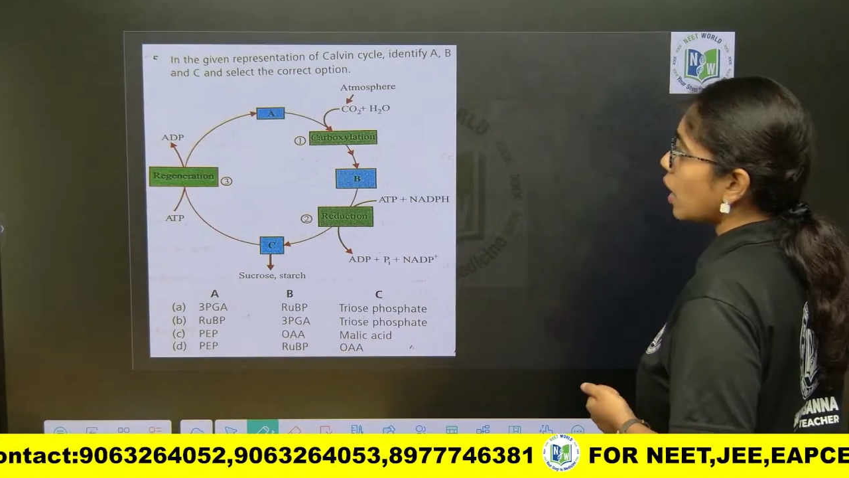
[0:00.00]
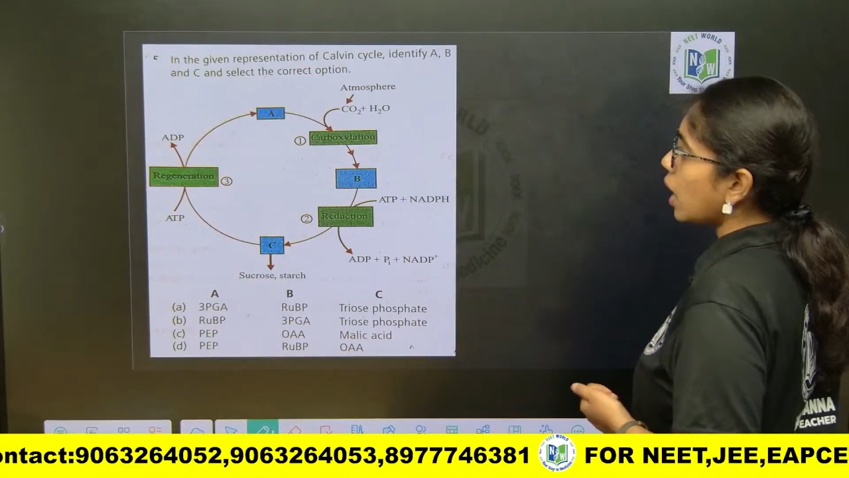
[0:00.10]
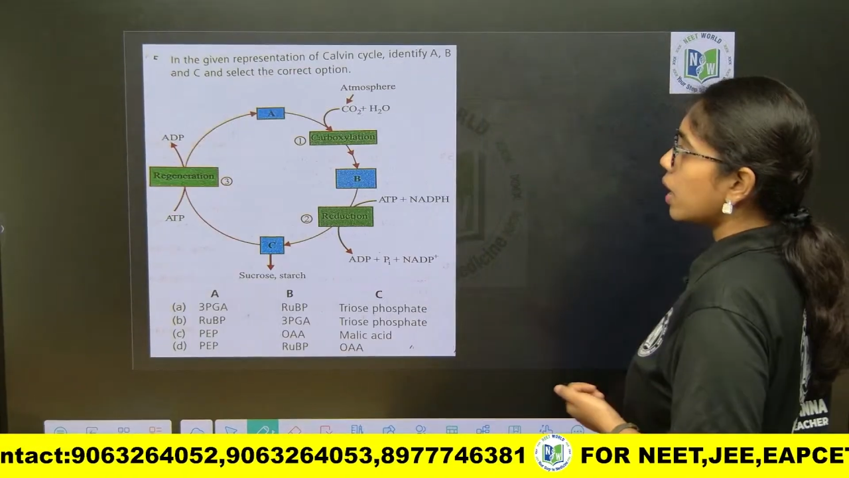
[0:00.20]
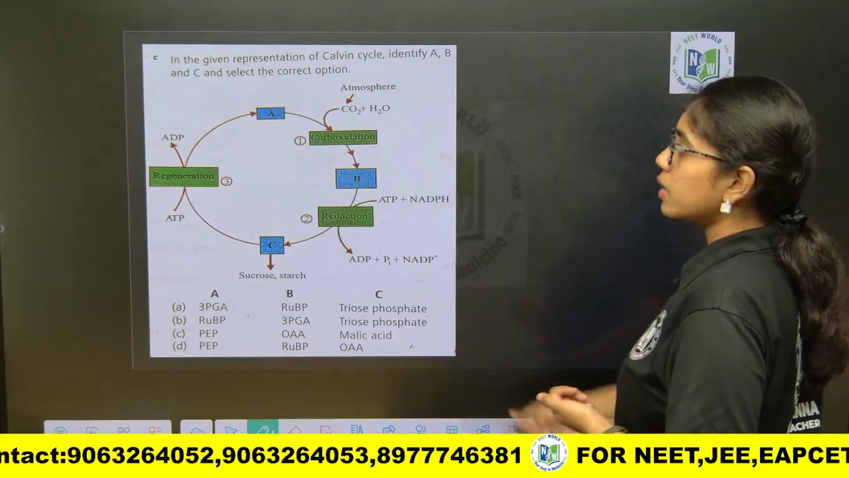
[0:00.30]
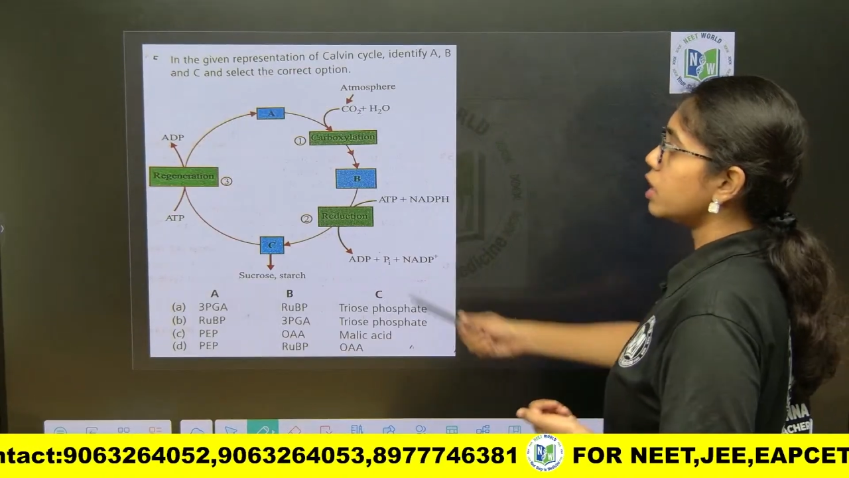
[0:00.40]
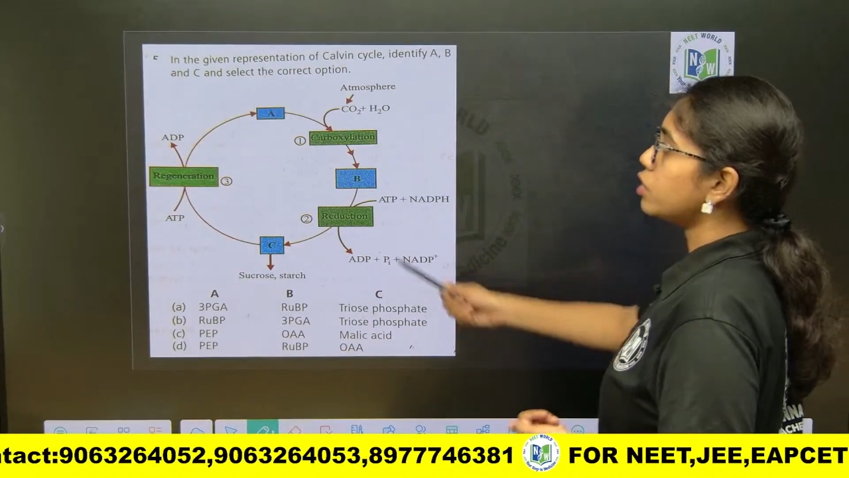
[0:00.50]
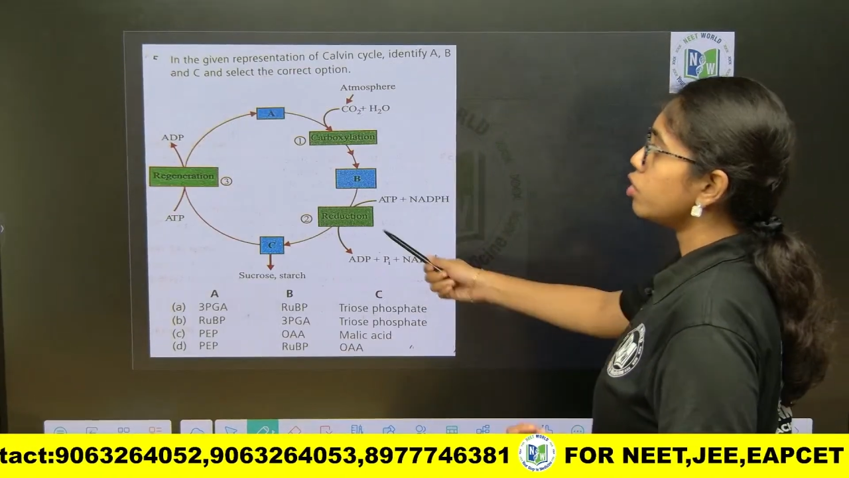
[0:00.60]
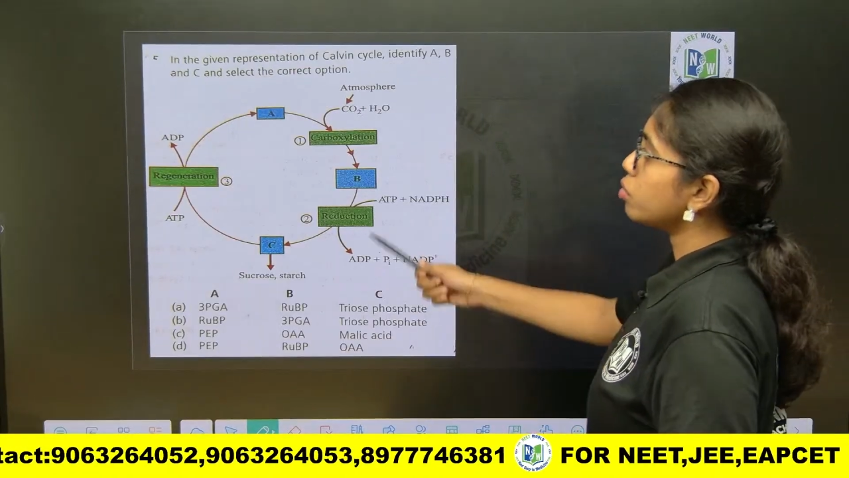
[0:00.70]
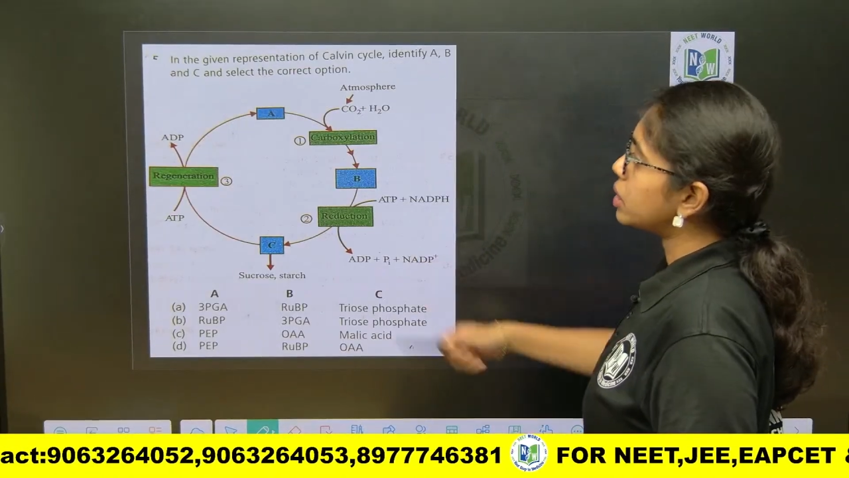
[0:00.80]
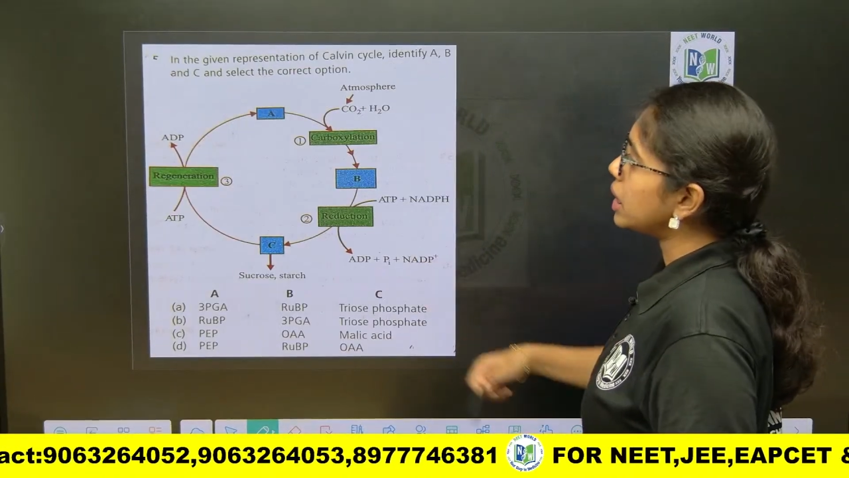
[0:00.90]
This you
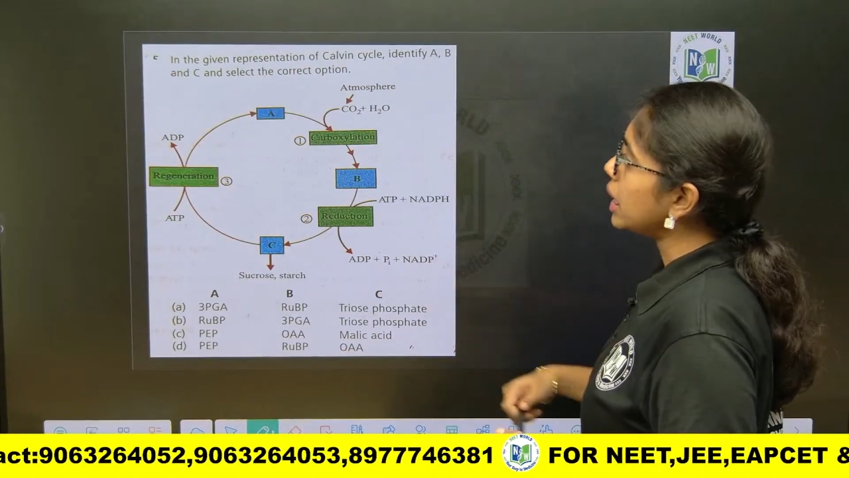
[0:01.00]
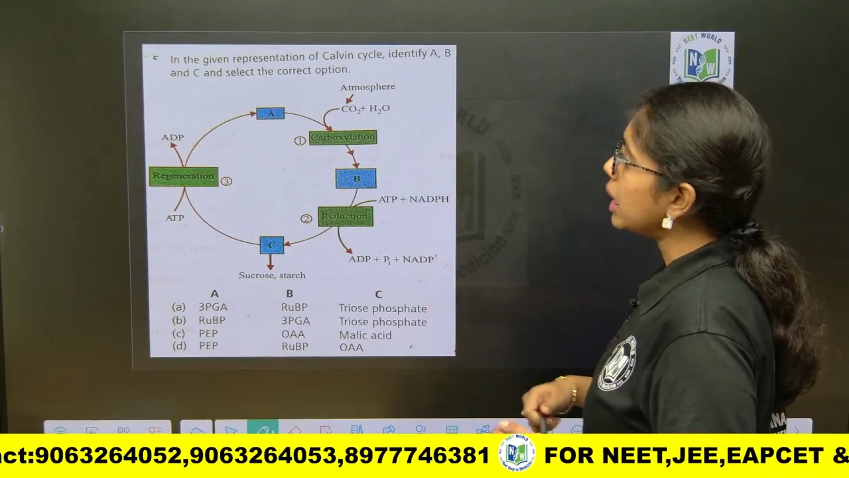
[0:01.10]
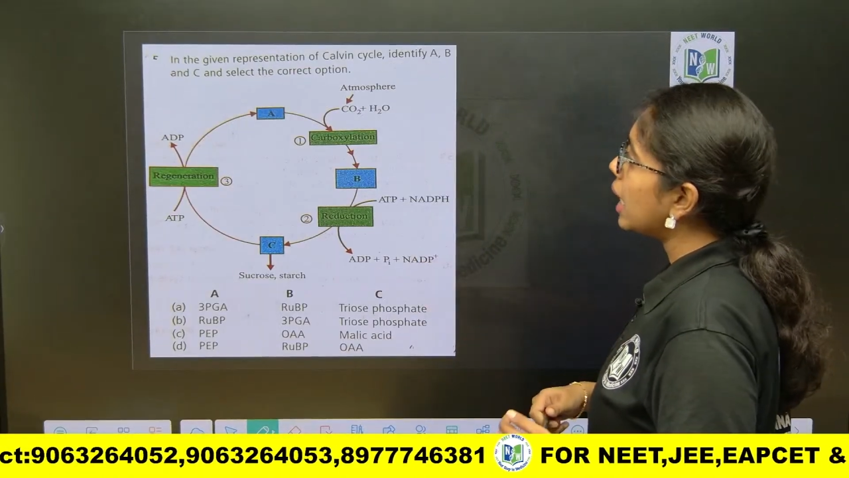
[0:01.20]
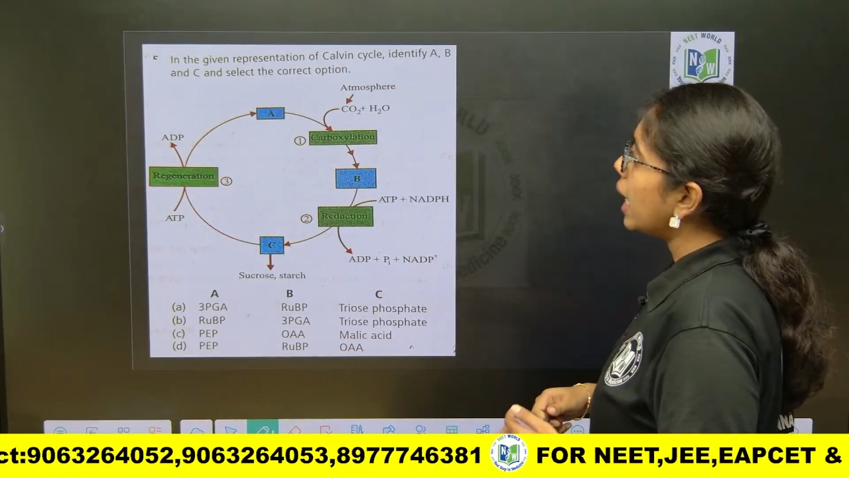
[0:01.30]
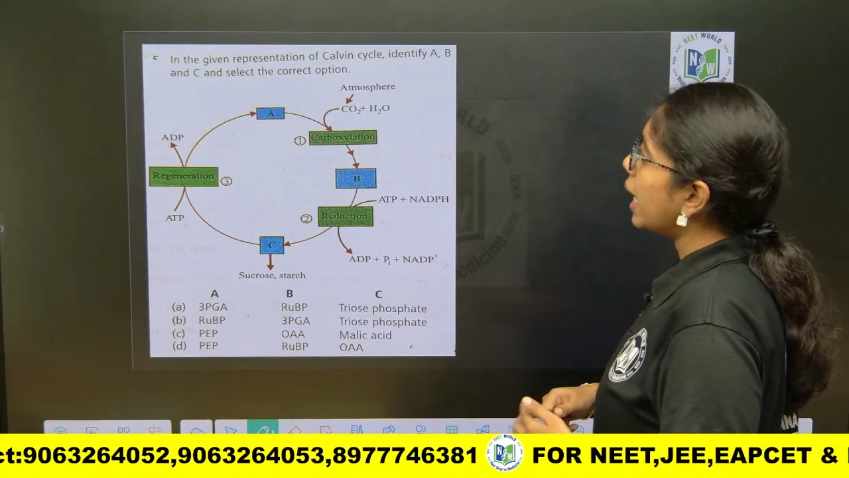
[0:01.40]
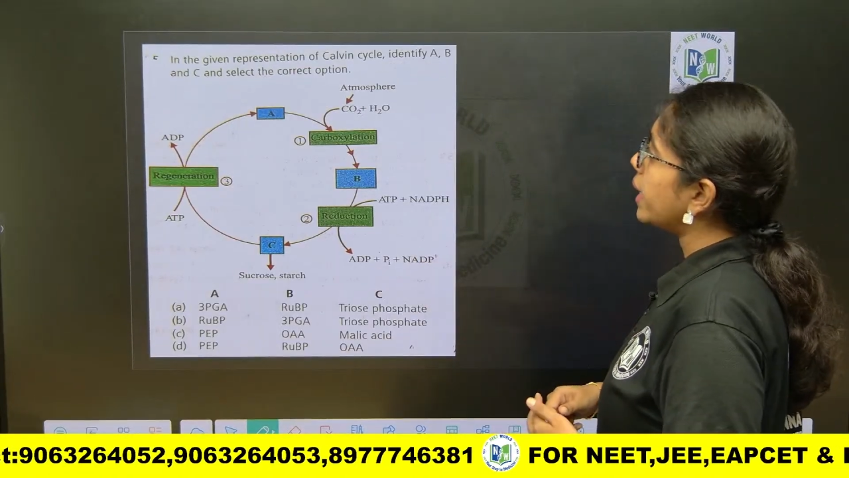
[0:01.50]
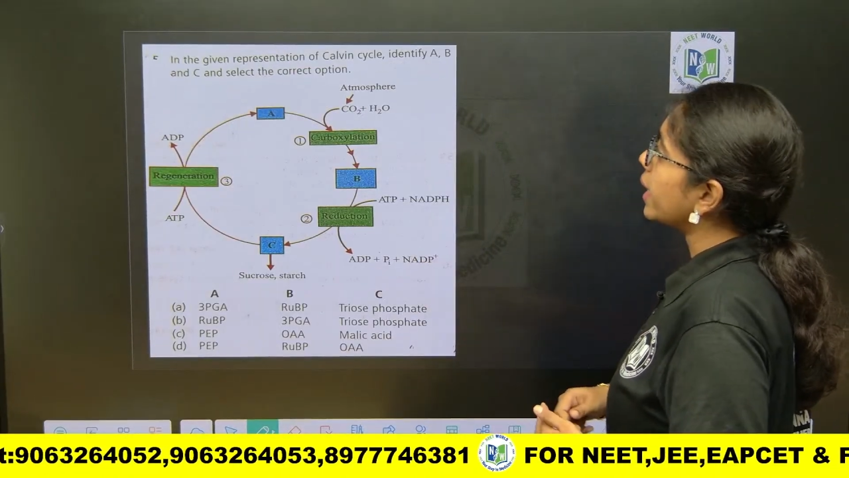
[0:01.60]
see, in the